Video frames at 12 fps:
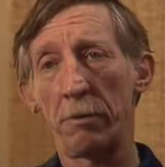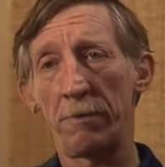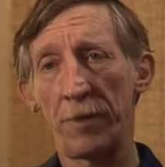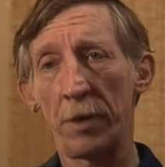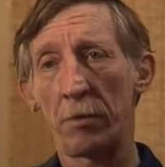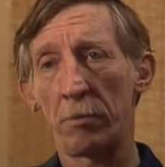
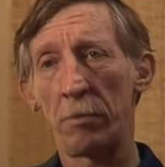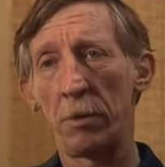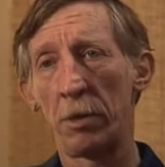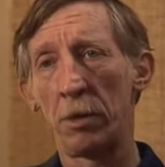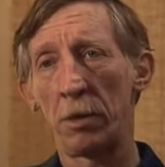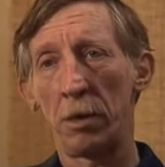film
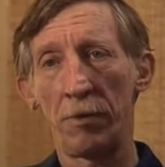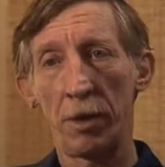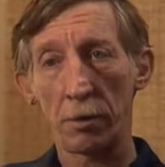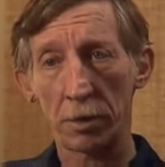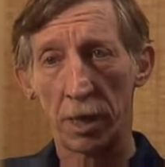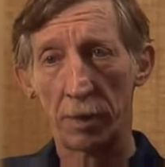of the
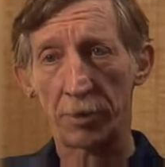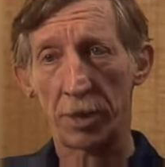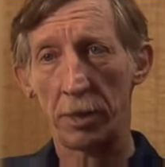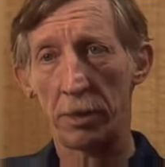autopsy.